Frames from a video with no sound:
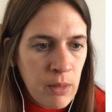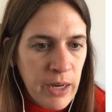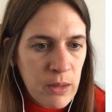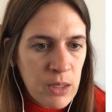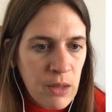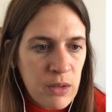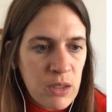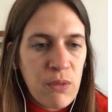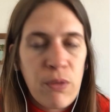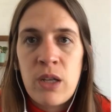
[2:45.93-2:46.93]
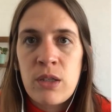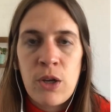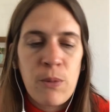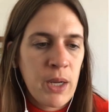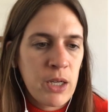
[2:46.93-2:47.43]
layouts, colors and fonts,
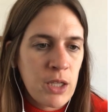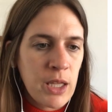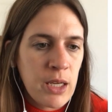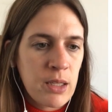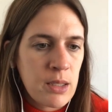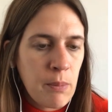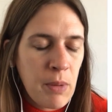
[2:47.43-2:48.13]
homepage links,